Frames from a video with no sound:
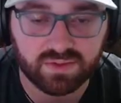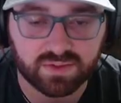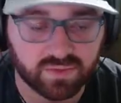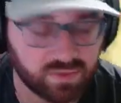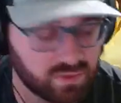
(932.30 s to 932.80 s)

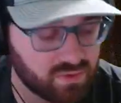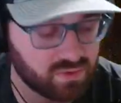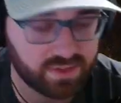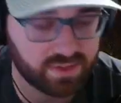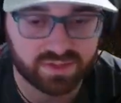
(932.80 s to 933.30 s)
real
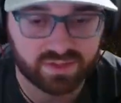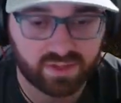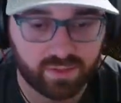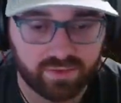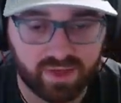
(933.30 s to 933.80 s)
quick, just
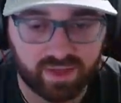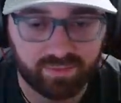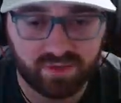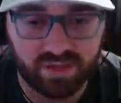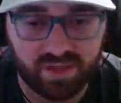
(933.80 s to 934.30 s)
double tap the
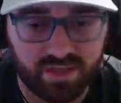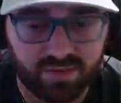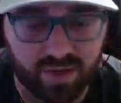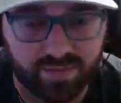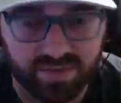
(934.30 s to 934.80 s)
key,
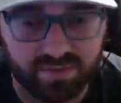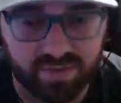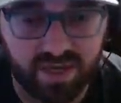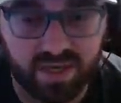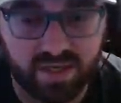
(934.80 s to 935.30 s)
drops your
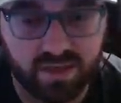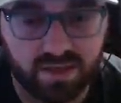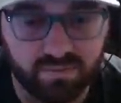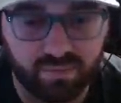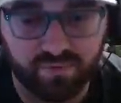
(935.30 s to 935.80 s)
bag,
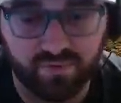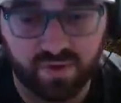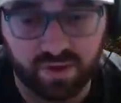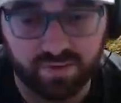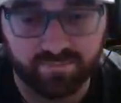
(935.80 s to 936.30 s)
move
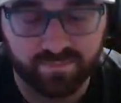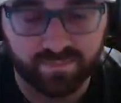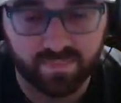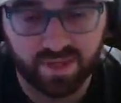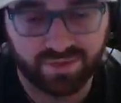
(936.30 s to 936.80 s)
on.
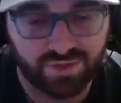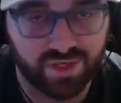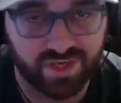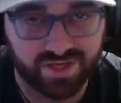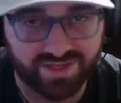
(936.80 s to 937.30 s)

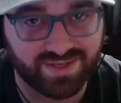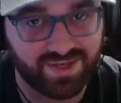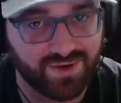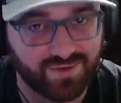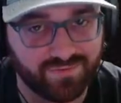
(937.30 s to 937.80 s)
Just
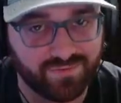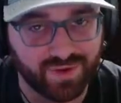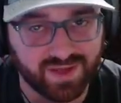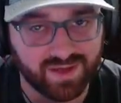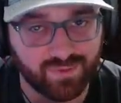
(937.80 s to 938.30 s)
don't
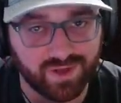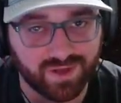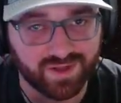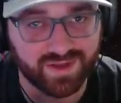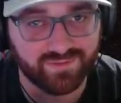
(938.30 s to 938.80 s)
forget where you
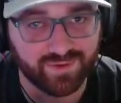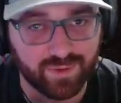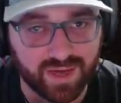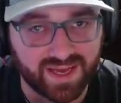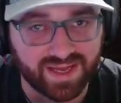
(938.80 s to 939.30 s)
leave your
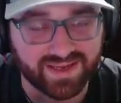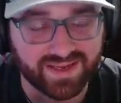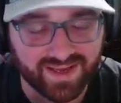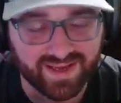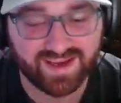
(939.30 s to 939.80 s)
bag.
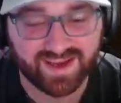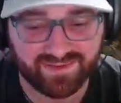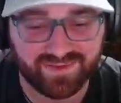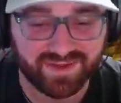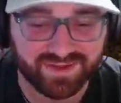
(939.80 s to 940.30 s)
I've
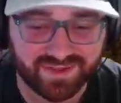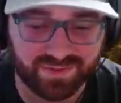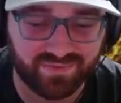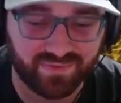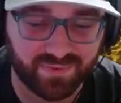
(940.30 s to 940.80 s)
done this
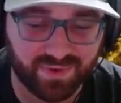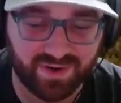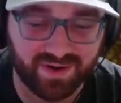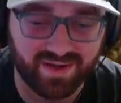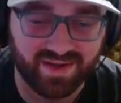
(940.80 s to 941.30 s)
before,
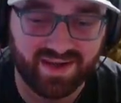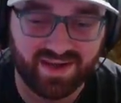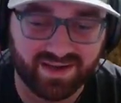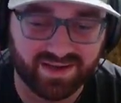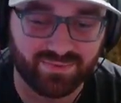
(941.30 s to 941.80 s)

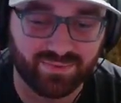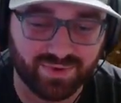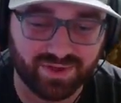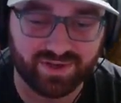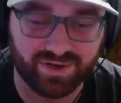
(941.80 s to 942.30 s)
and it
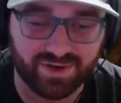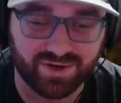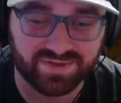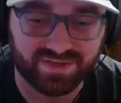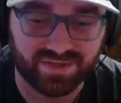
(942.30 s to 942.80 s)
really
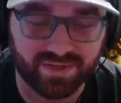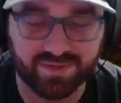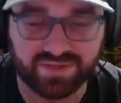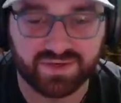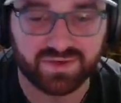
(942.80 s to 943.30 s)
hurts to
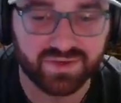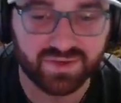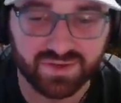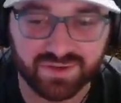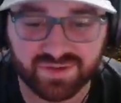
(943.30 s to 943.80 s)
lose all your
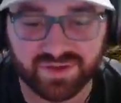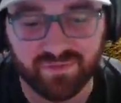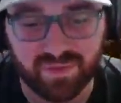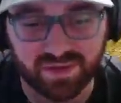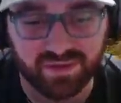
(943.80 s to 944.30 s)
loot that you've
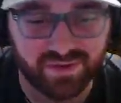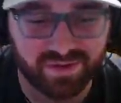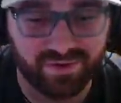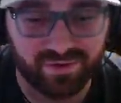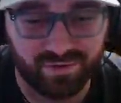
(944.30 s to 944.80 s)
been looting
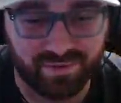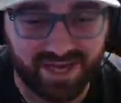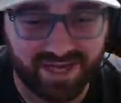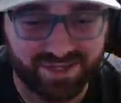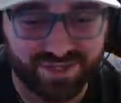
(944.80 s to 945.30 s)
the whole
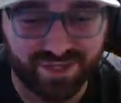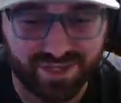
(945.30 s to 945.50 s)
match